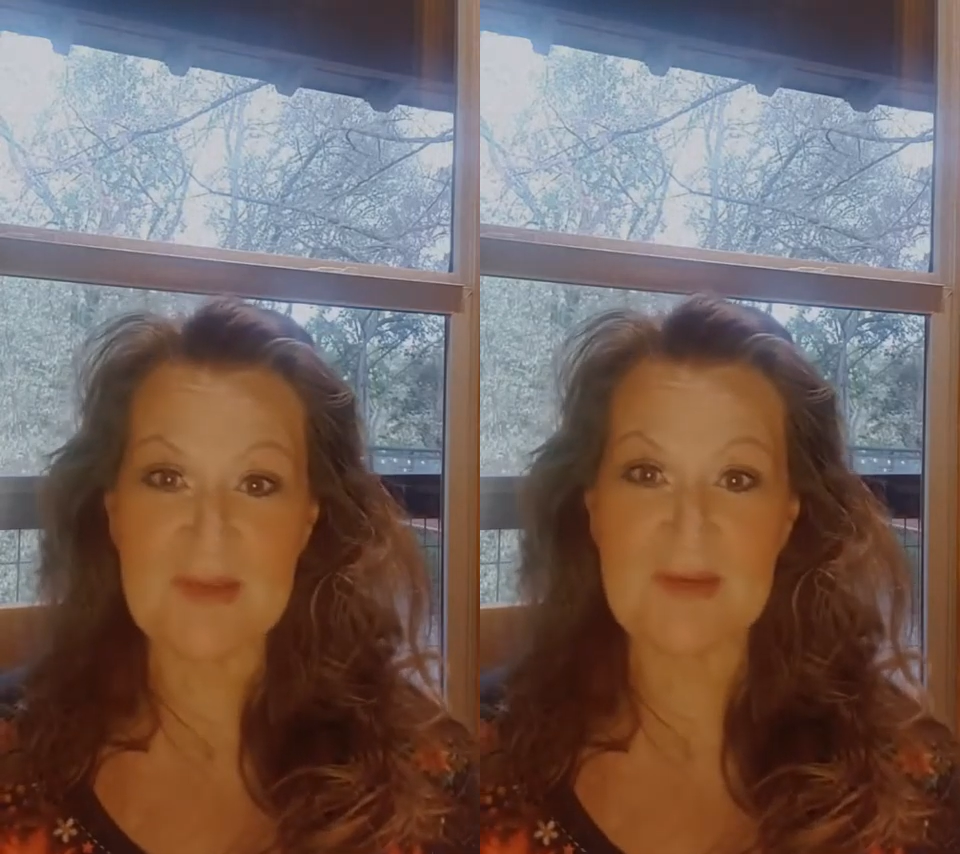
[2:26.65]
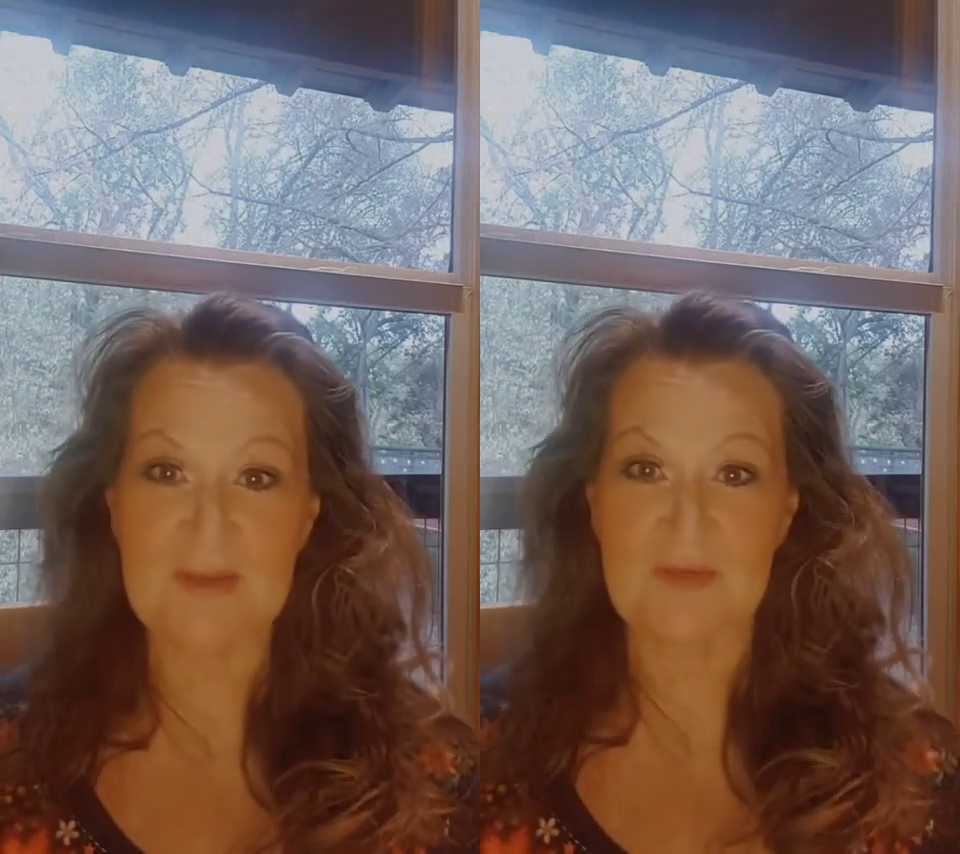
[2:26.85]

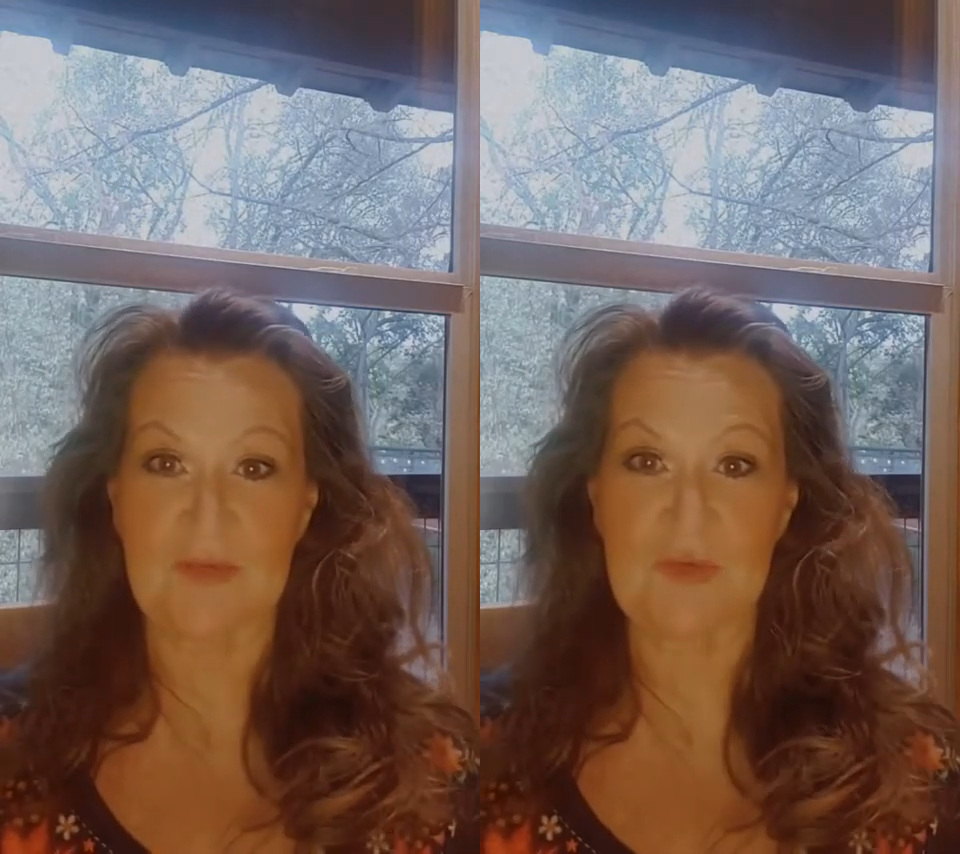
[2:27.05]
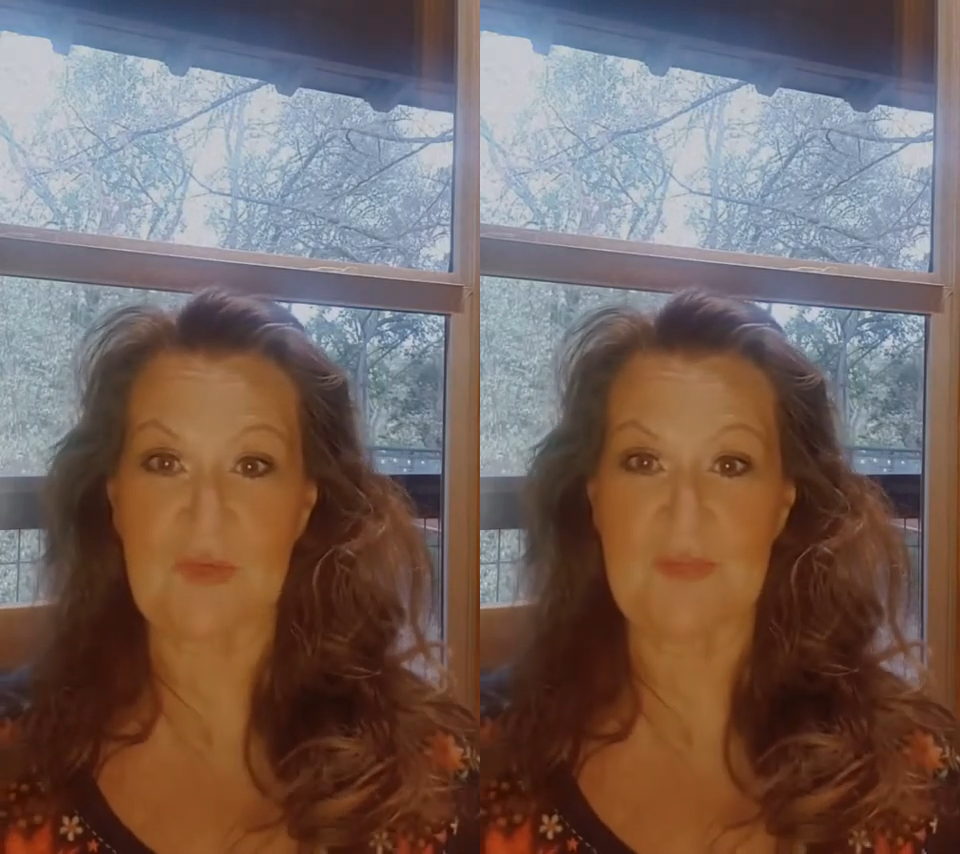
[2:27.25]
and
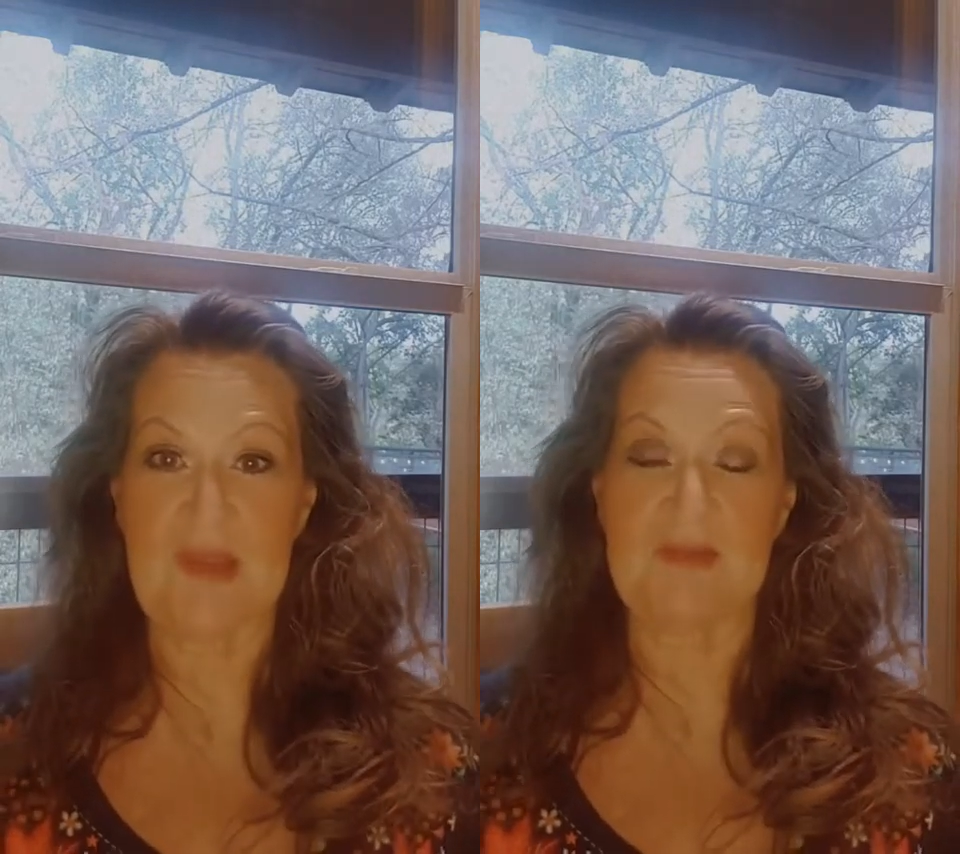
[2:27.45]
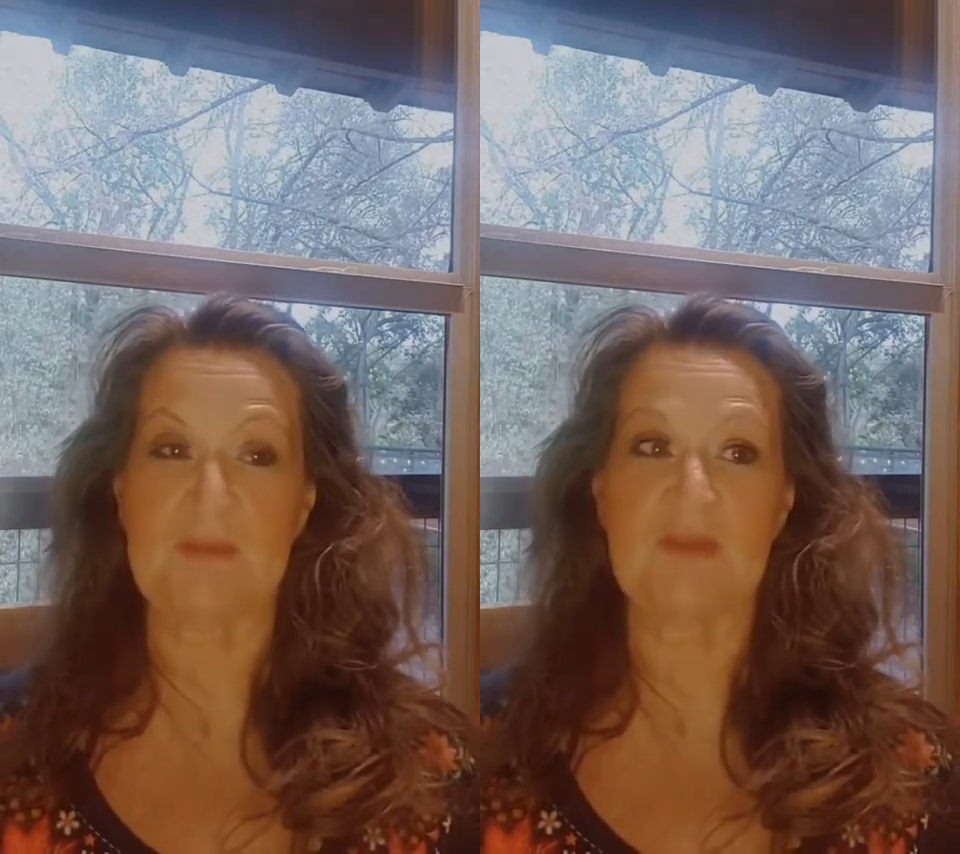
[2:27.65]
concerned with
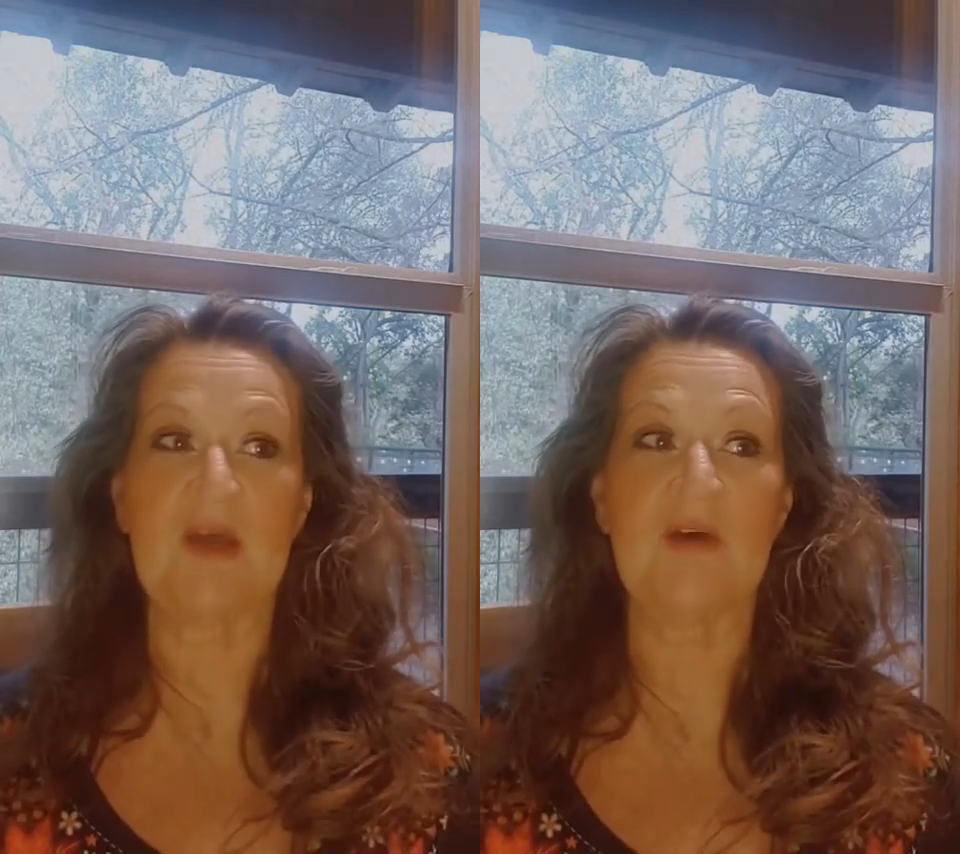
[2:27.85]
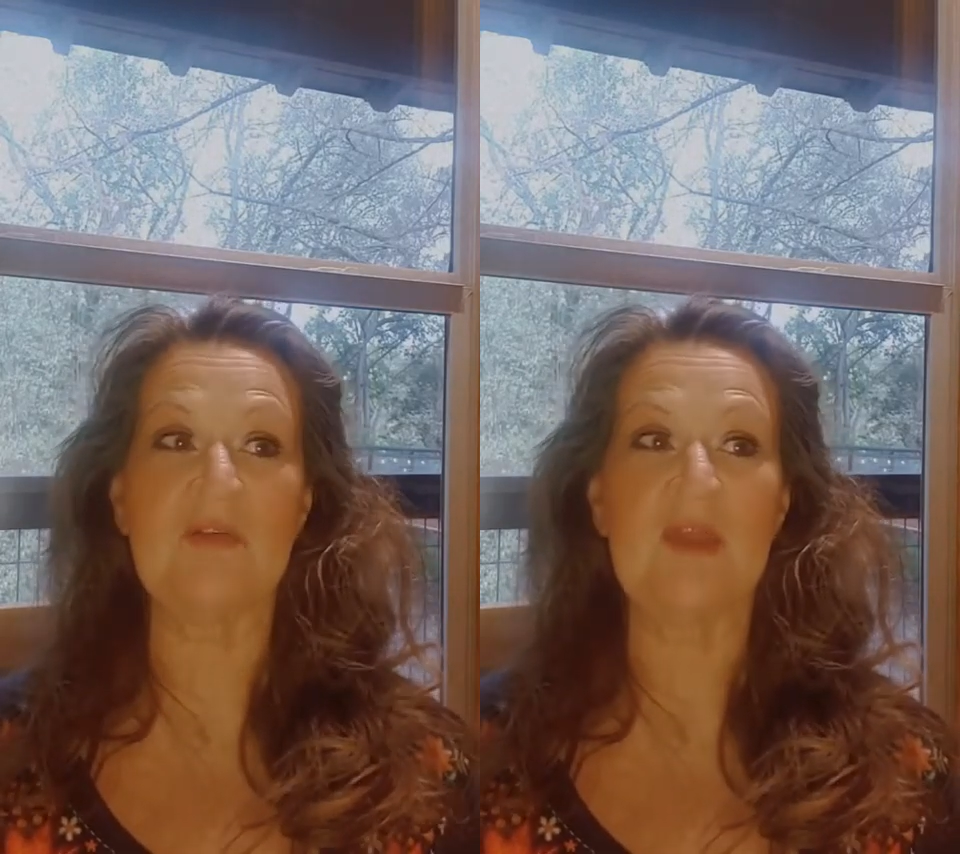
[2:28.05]
being
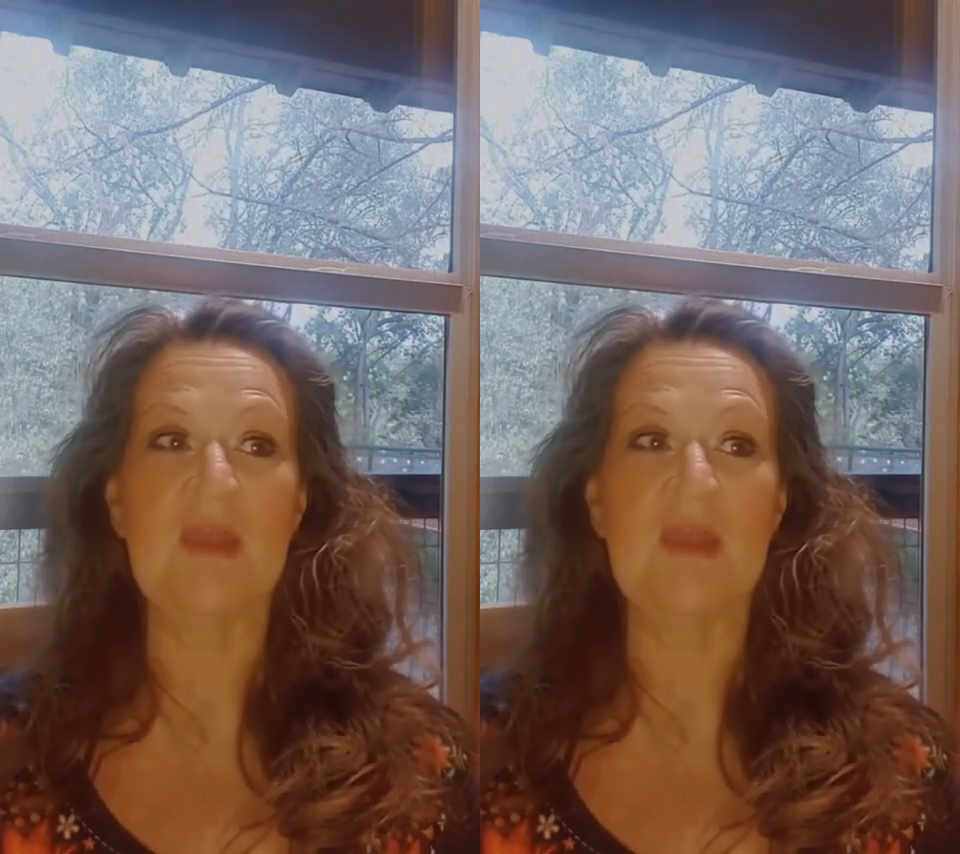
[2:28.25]
themselves